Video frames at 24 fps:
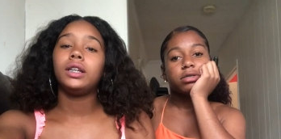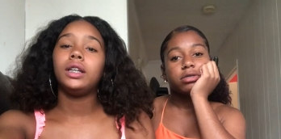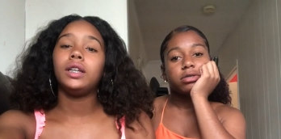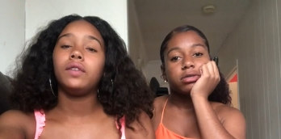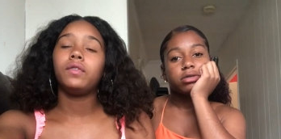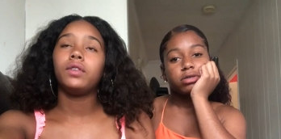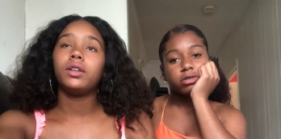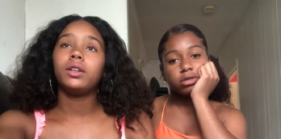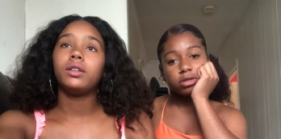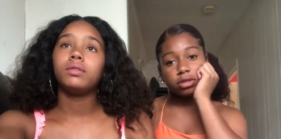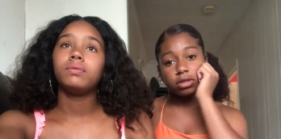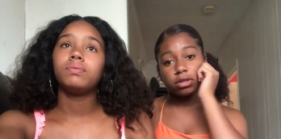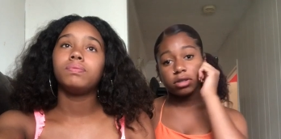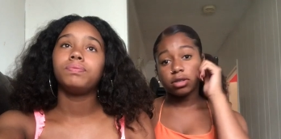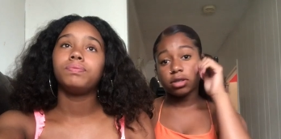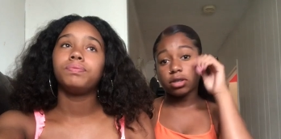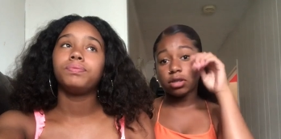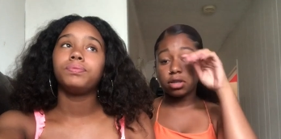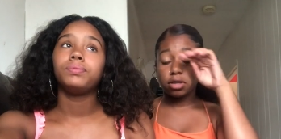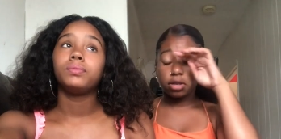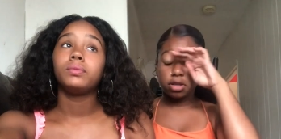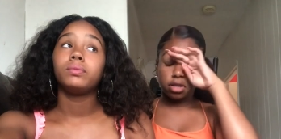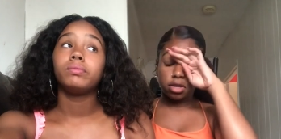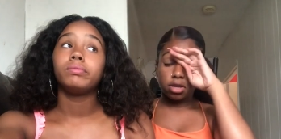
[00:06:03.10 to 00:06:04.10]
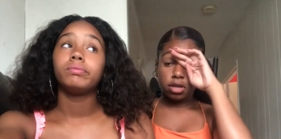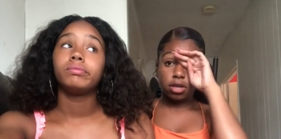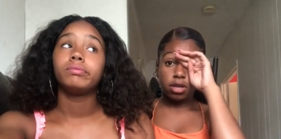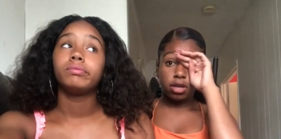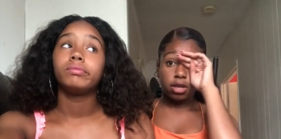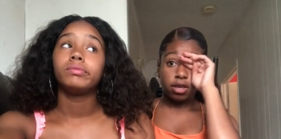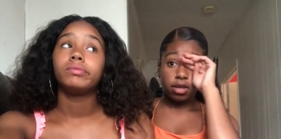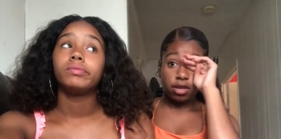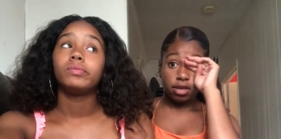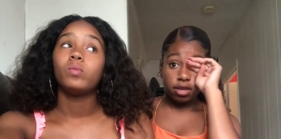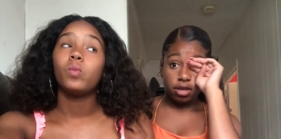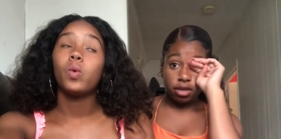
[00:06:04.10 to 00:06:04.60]
Speaker 1: leaving,
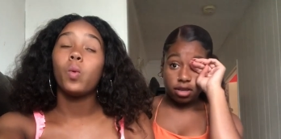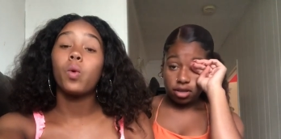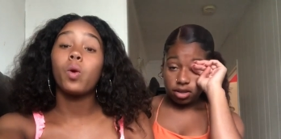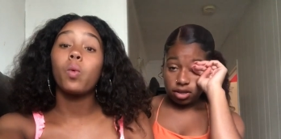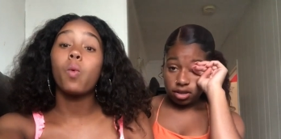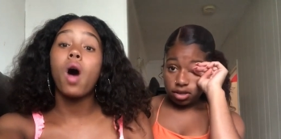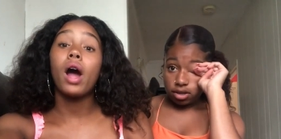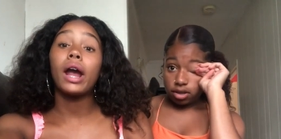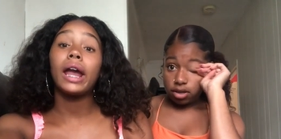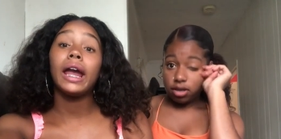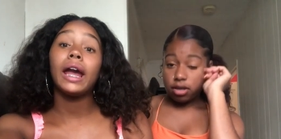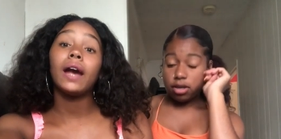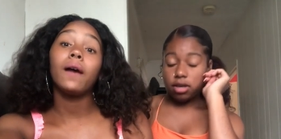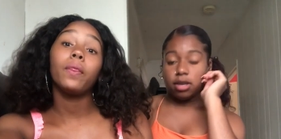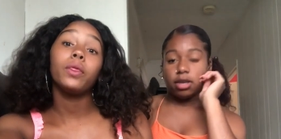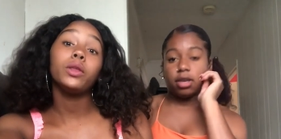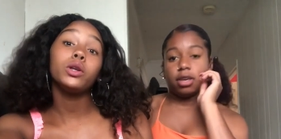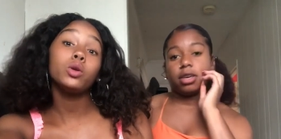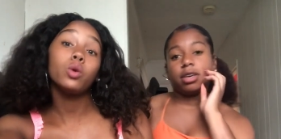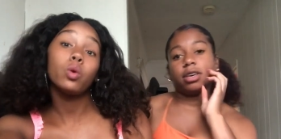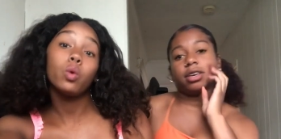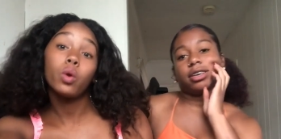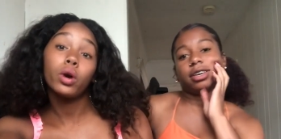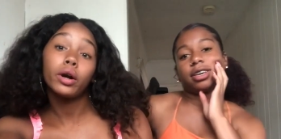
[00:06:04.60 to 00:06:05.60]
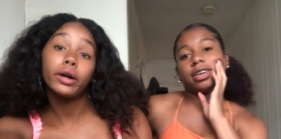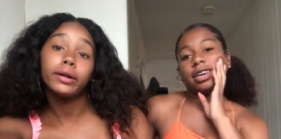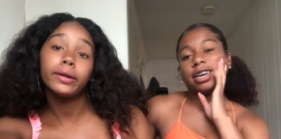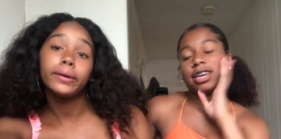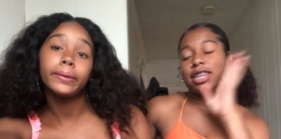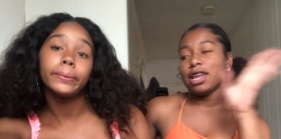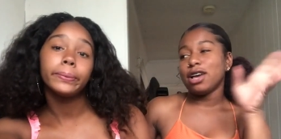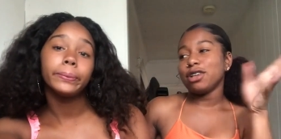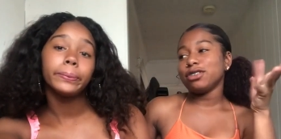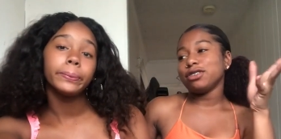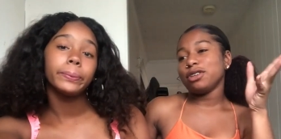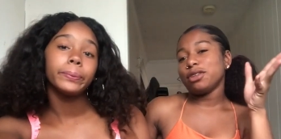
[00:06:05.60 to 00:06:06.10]
when we're walking out the
Speaker 2: door.
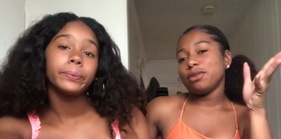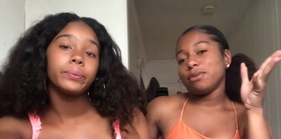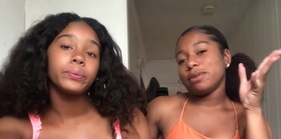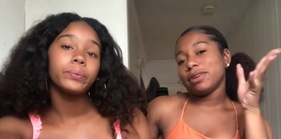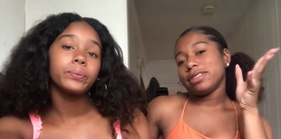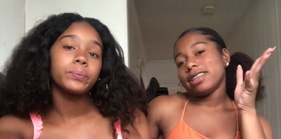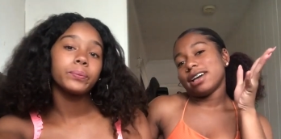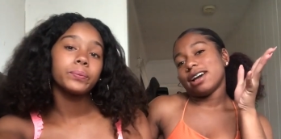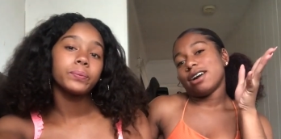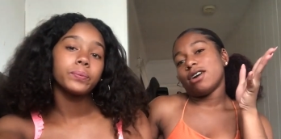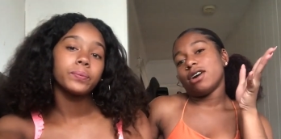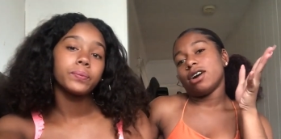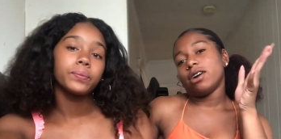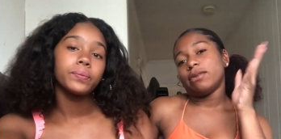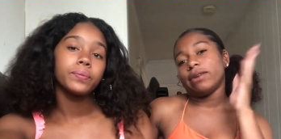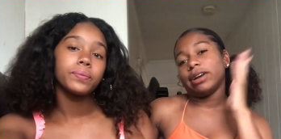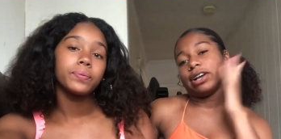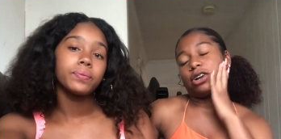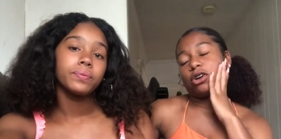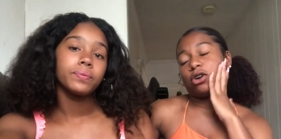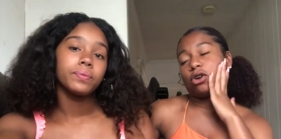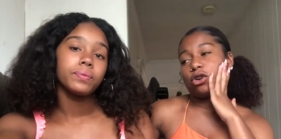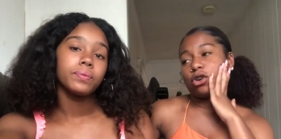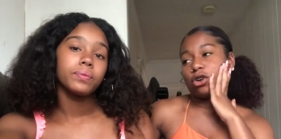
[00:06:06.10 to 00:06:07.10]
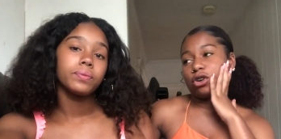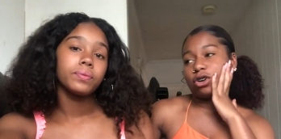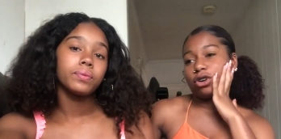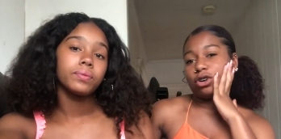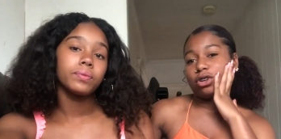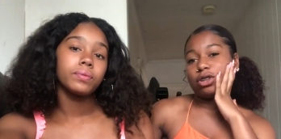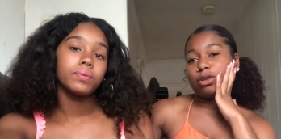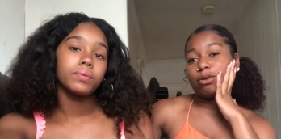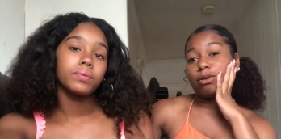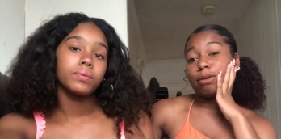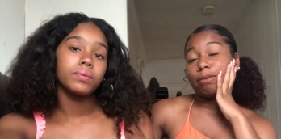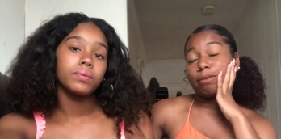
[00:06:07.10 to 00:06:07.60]
And I was gonna wear that all white Coca
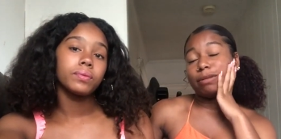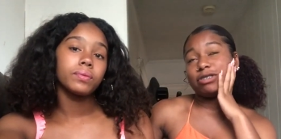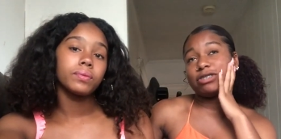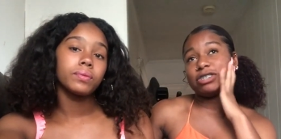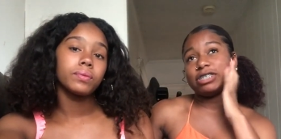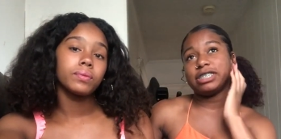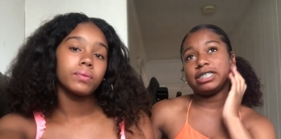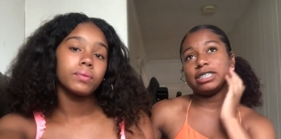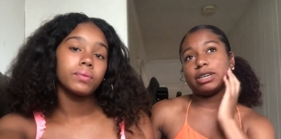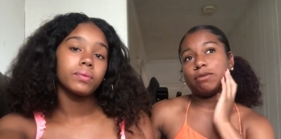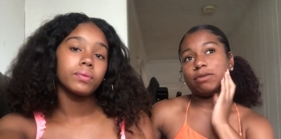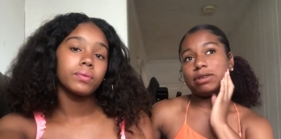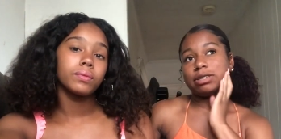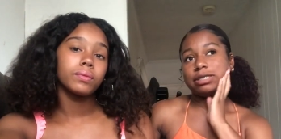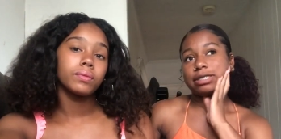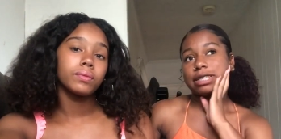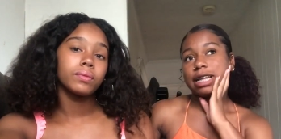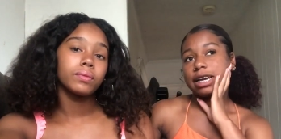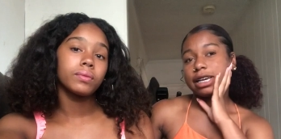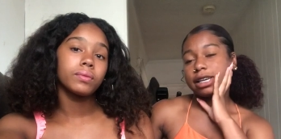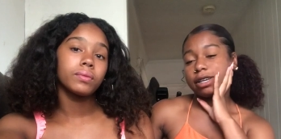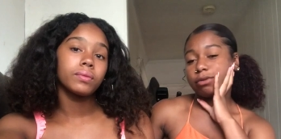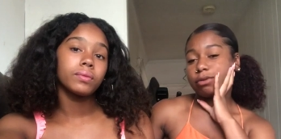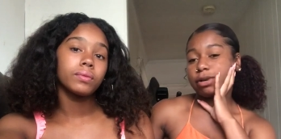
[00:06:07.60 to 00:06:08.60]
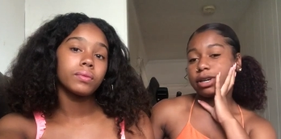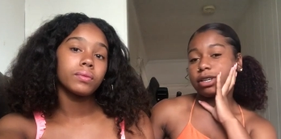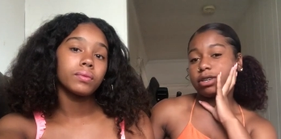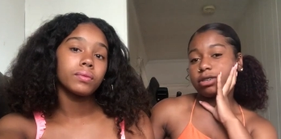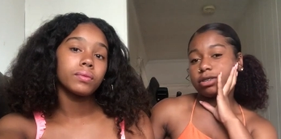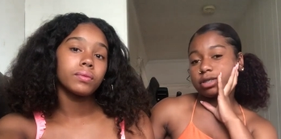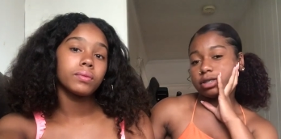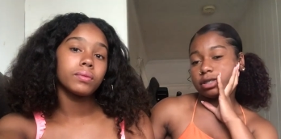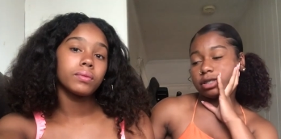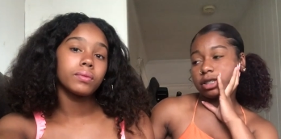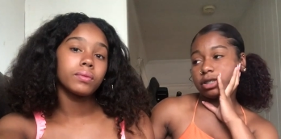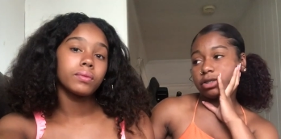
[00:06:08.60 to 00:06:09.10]
Cola one, but she said once that get wet,
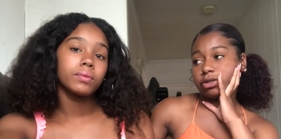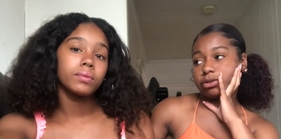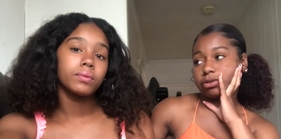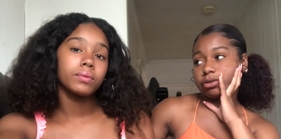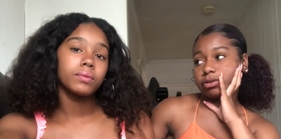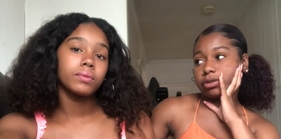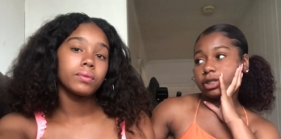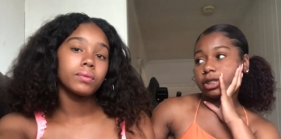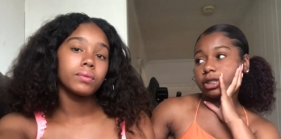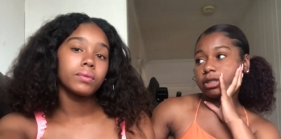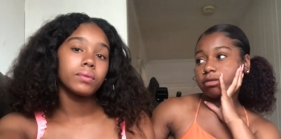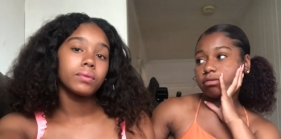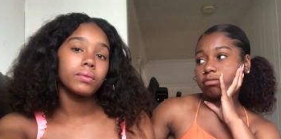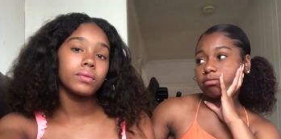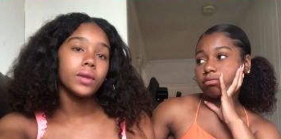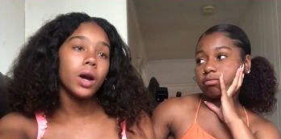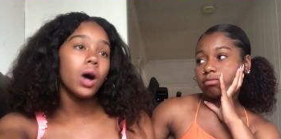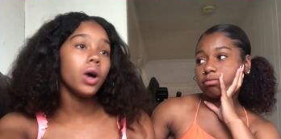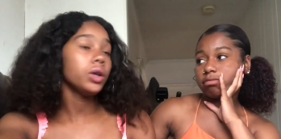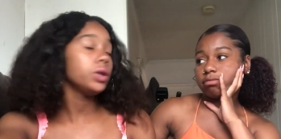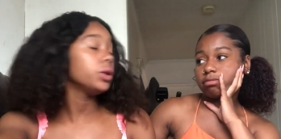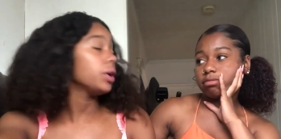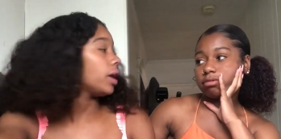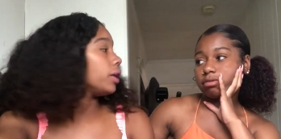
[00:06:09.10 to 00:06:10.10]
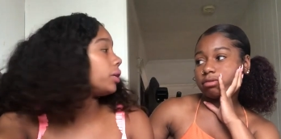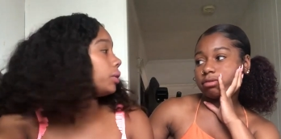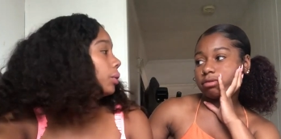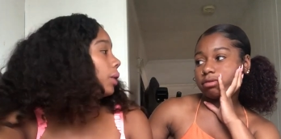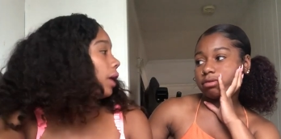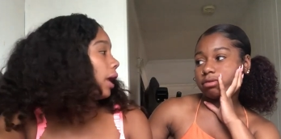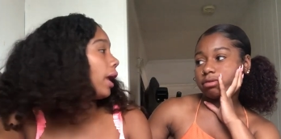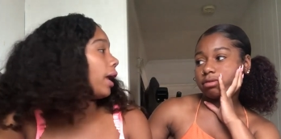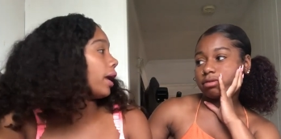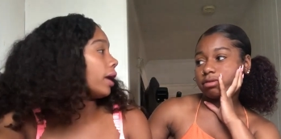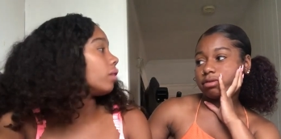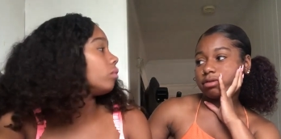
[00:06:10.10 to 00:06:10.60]
you can see through it.
Speaker 1: Oh yeah, you
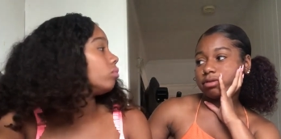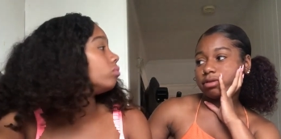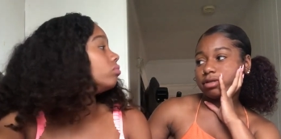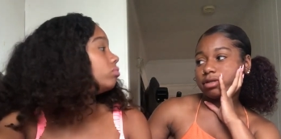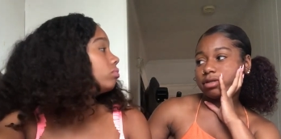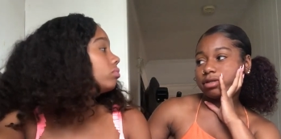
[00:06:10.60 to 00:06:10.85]
can.